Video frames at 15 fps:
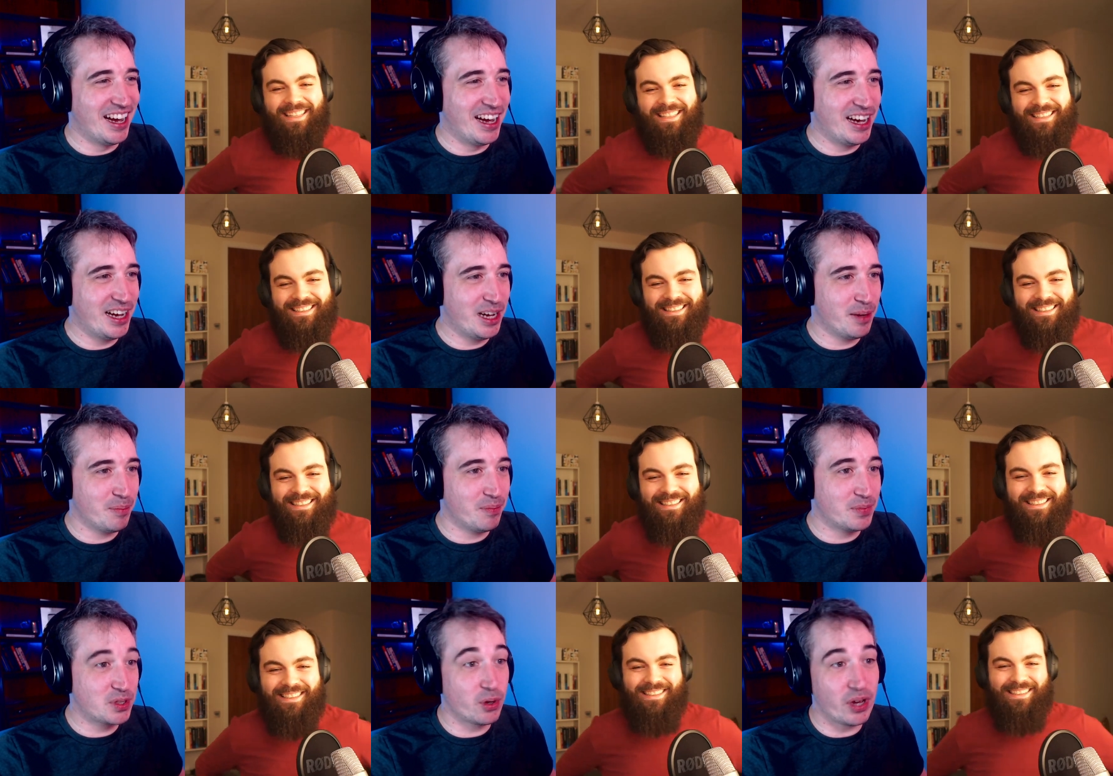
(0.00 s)

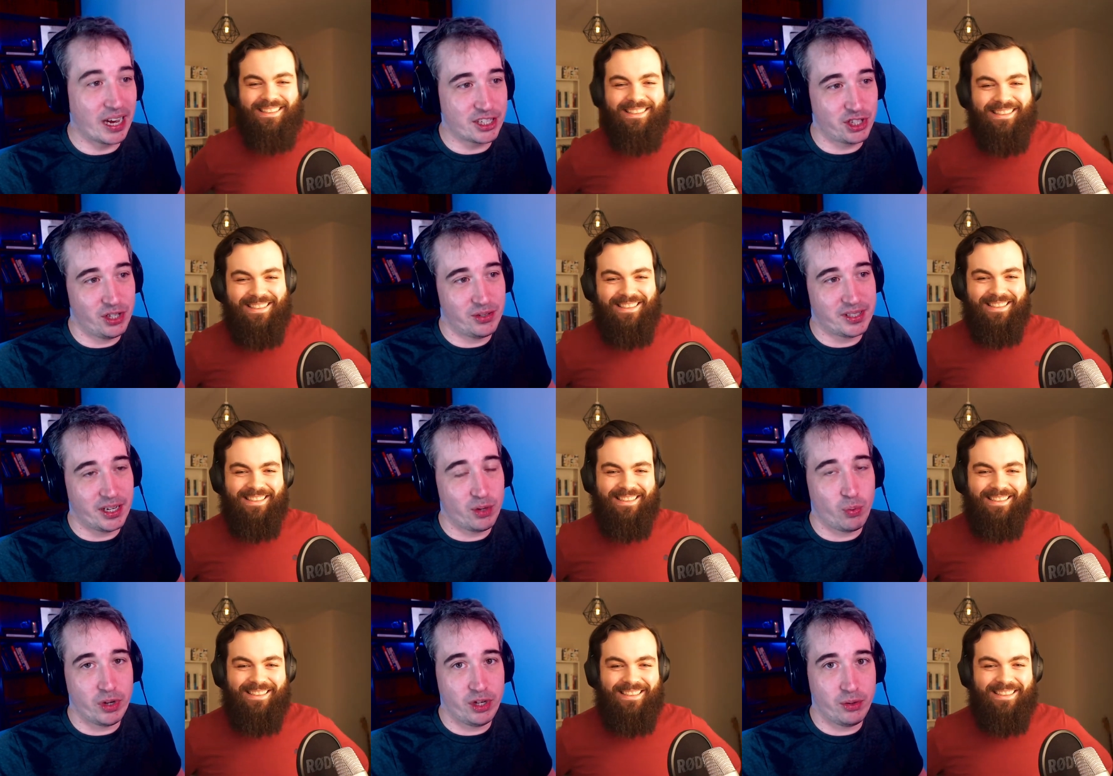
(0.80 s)
Speaker 1: um, so actually, you
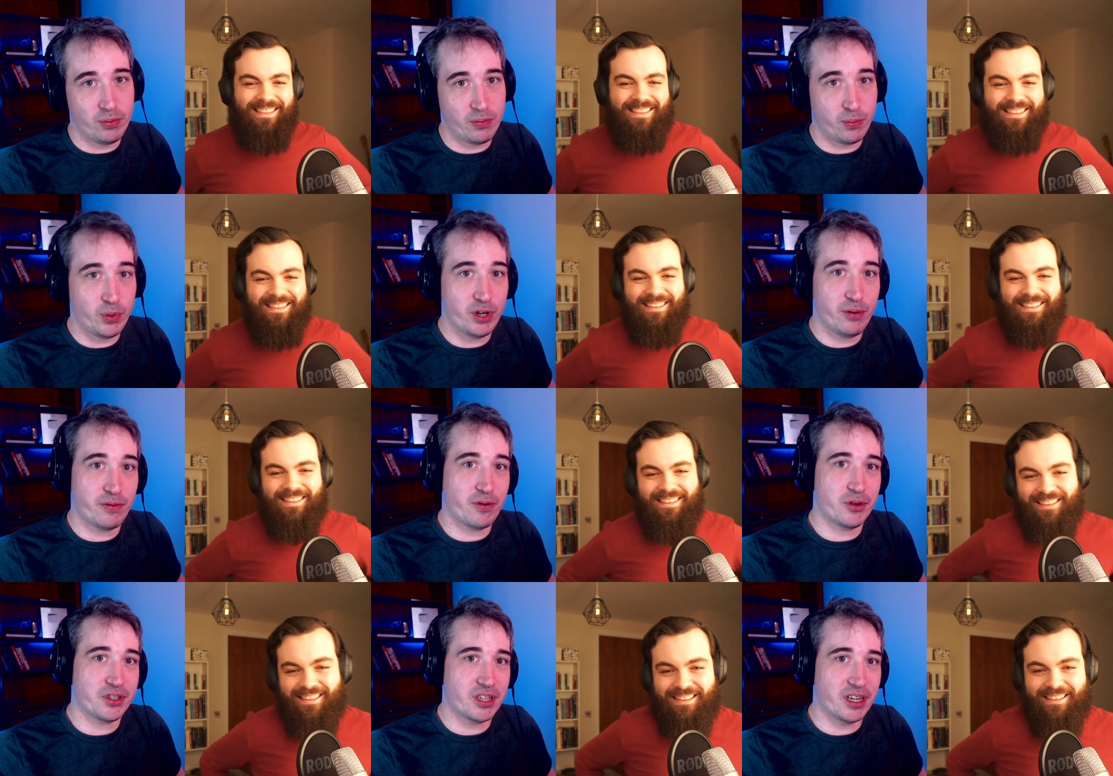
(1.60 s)
said when you when you
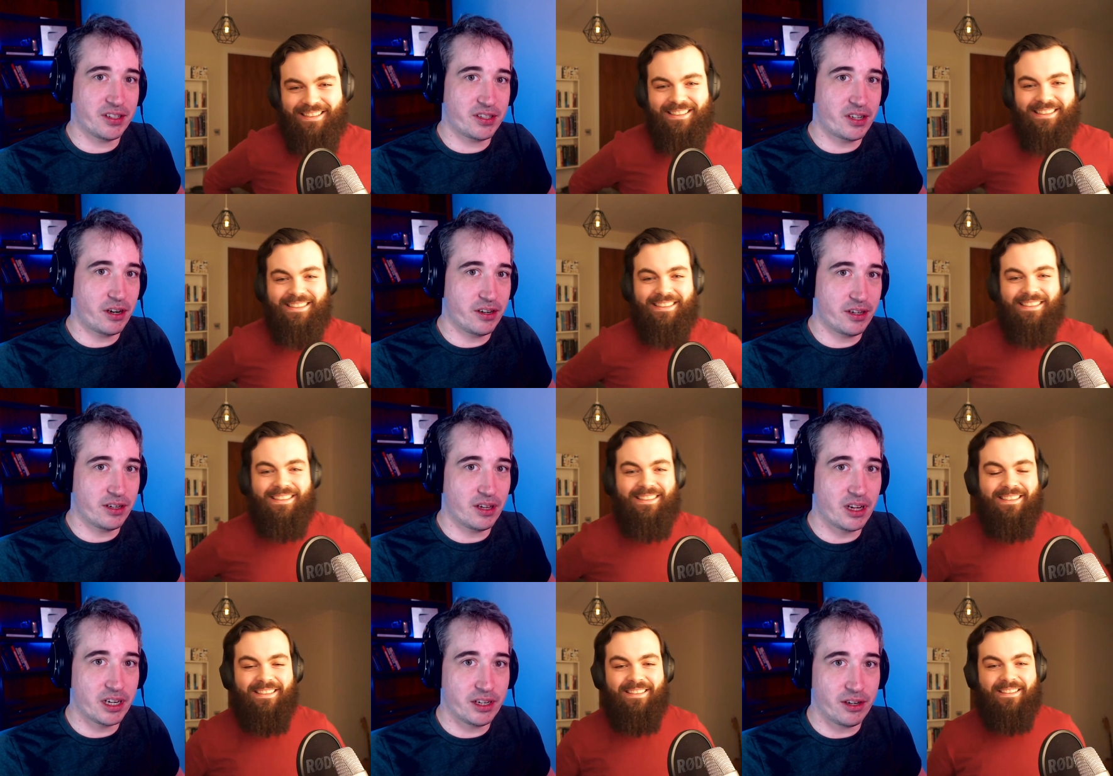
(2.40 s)
first got started, a
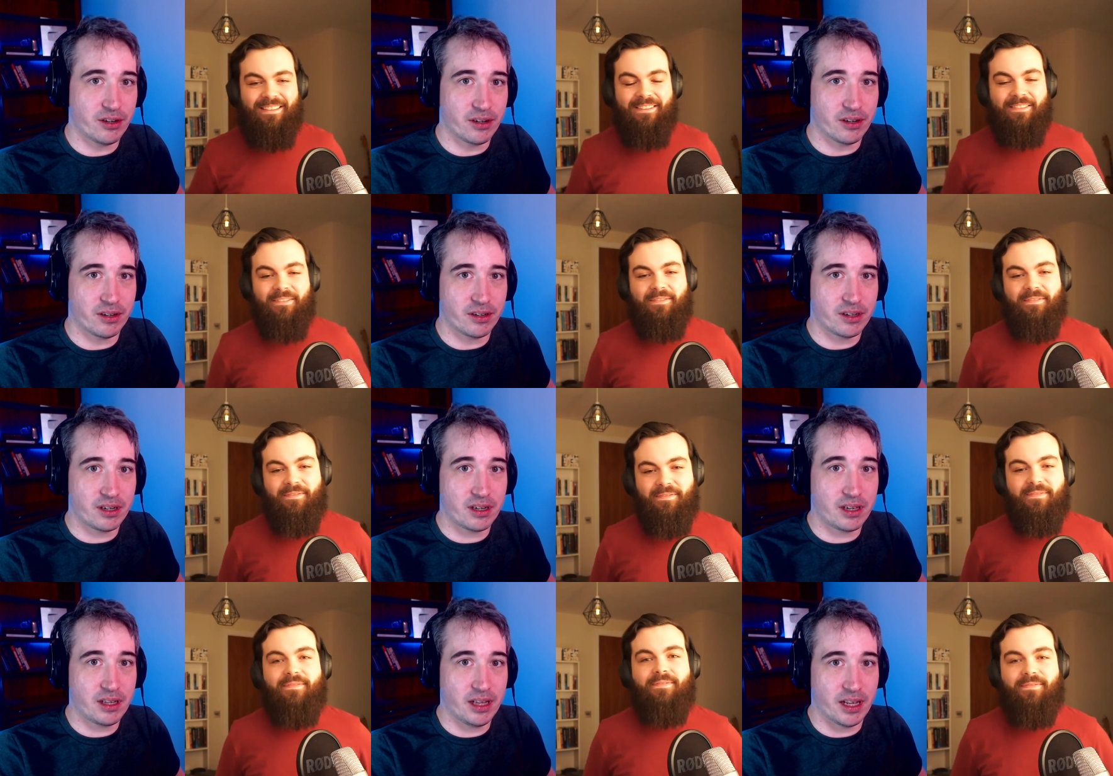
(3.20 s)
lot of your
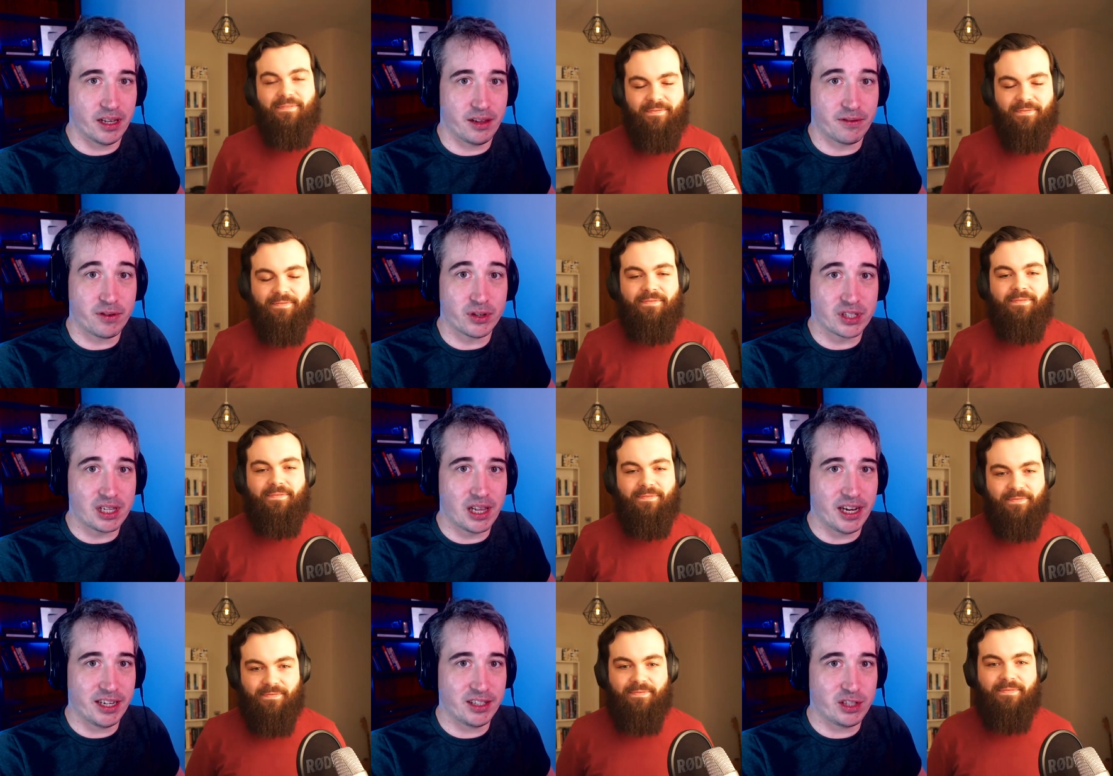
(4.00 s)
uh, the first
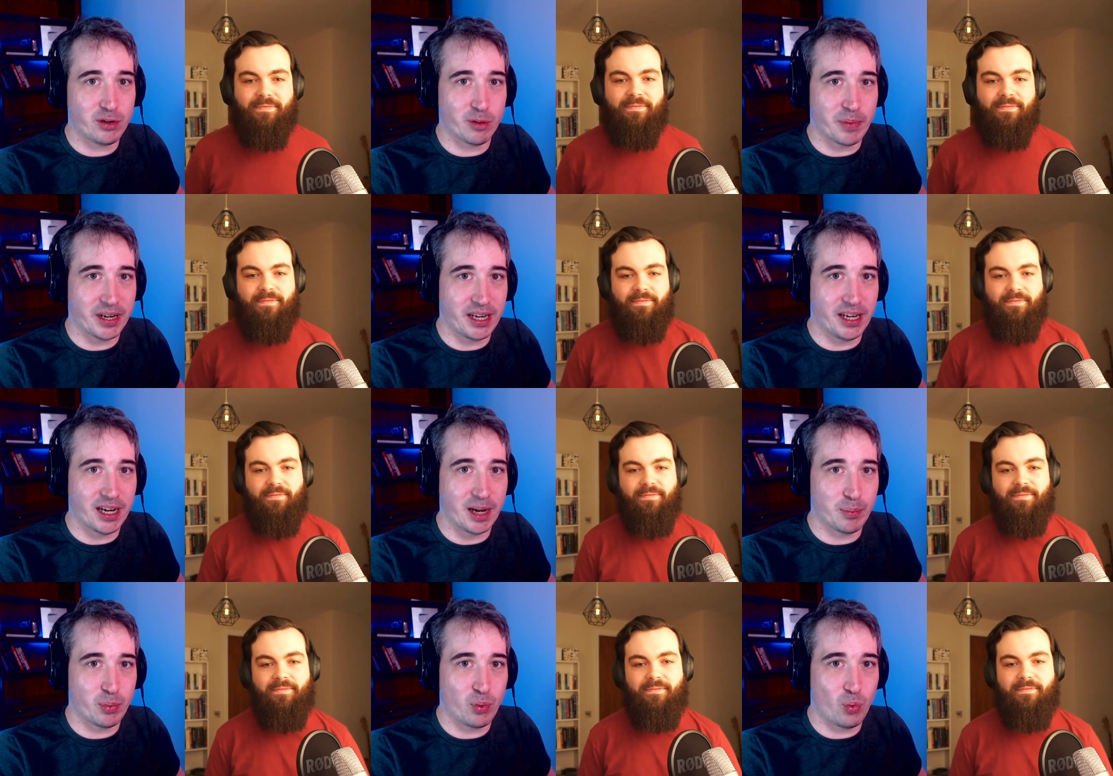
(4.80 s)
clients you were picking
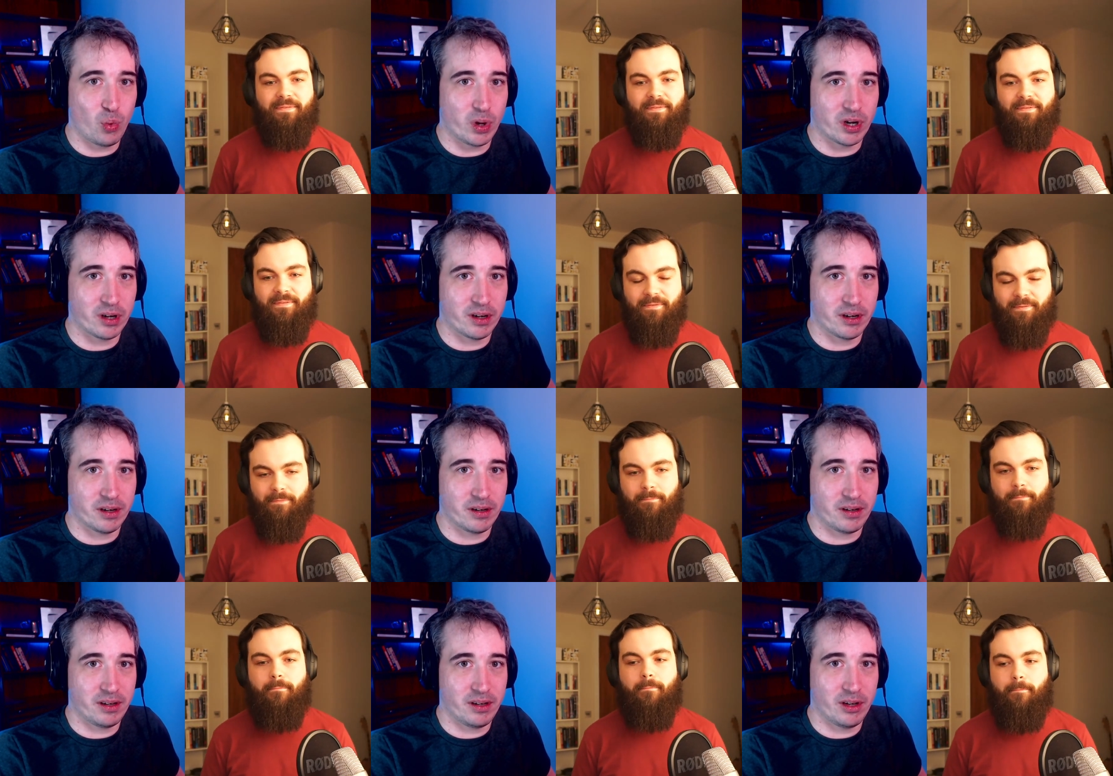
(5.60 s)
up
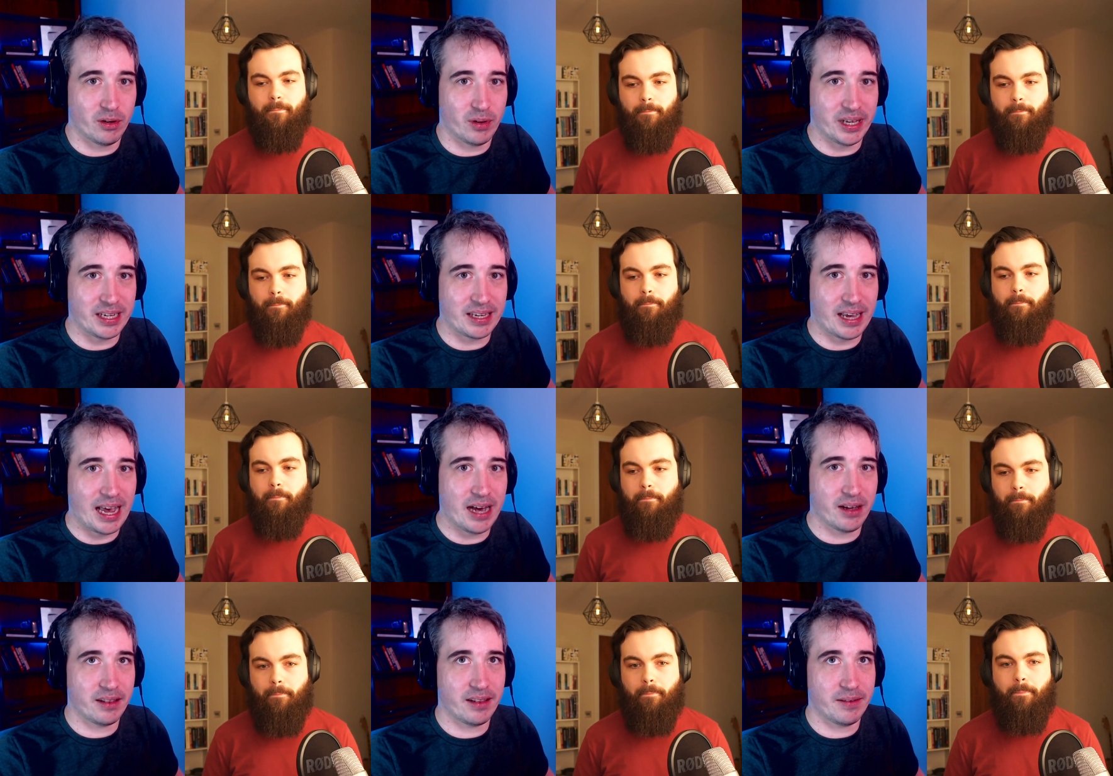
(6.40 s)
were you know like
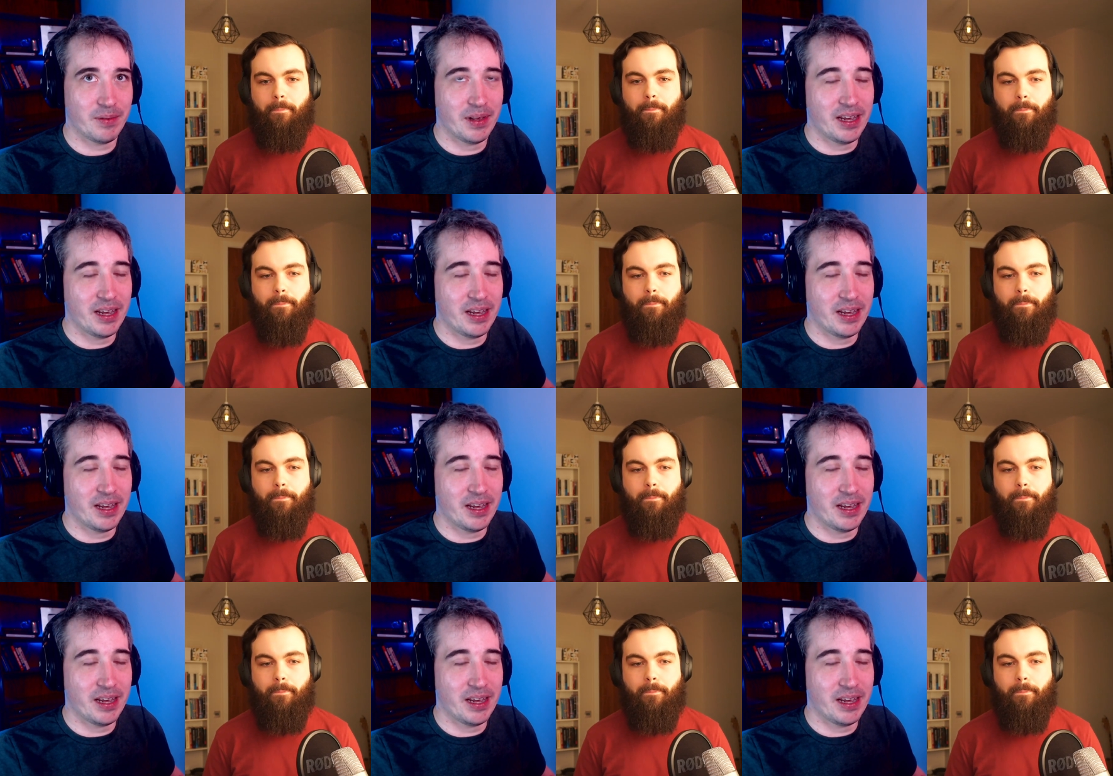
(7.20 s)
how